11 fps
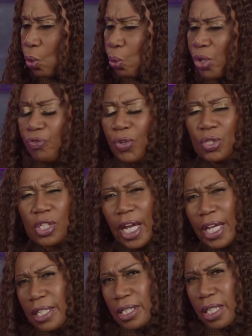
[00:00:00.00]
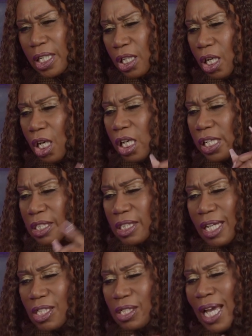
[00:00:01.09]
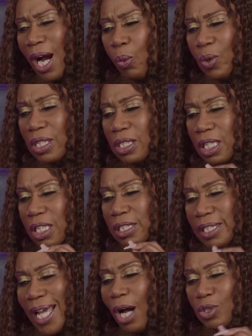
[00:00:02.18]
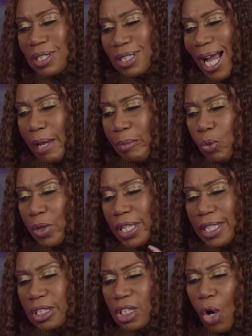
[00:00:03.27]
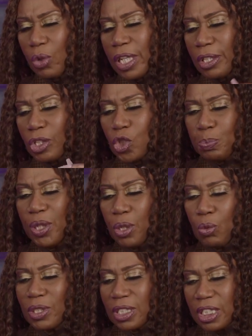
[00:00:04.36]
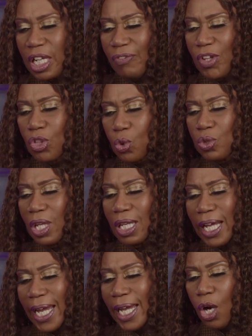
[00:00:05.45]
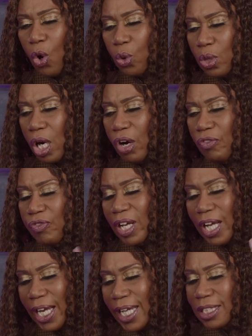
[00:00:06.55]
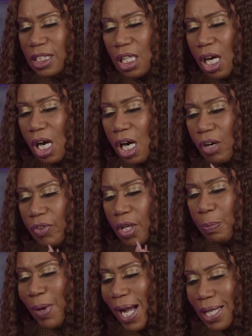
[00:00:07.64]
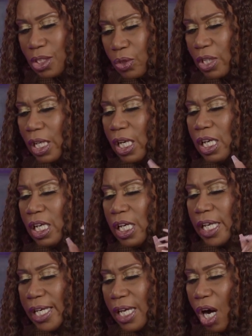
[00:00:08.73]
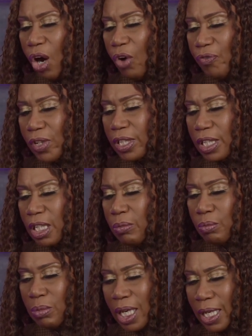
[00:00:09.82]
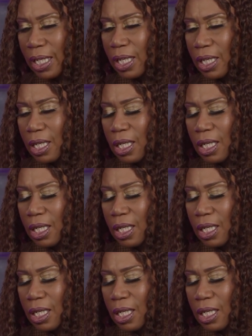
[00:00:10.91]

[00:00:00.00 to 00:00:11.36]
with verse 18, it says, Now when now, Simon, when he saw that the Spirit was given through the laying on of the hands of the apostles, he offered them money.